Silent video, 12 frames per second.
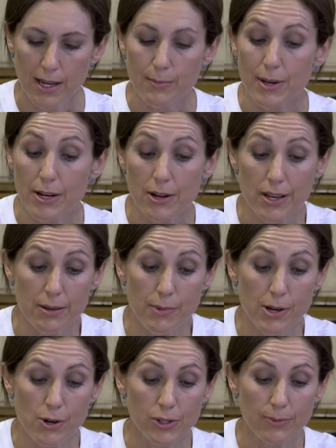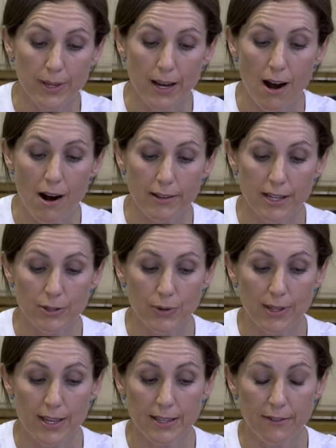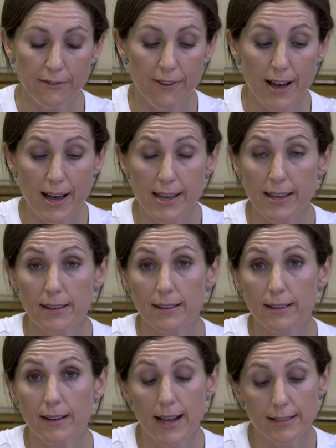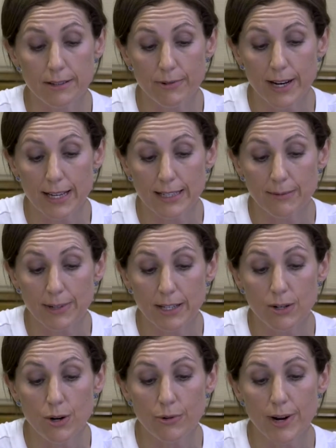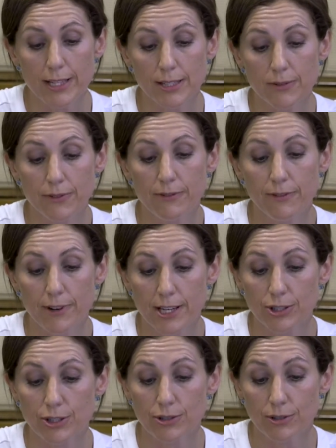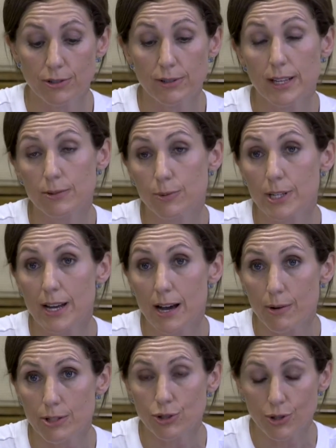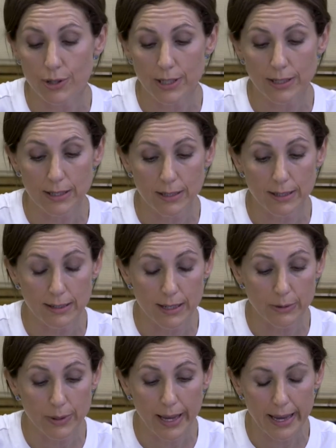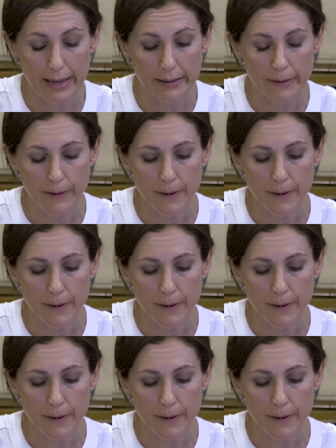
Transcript: It may also be harder to identify at the relatively low rates of inflation that we now enjoy in the UK.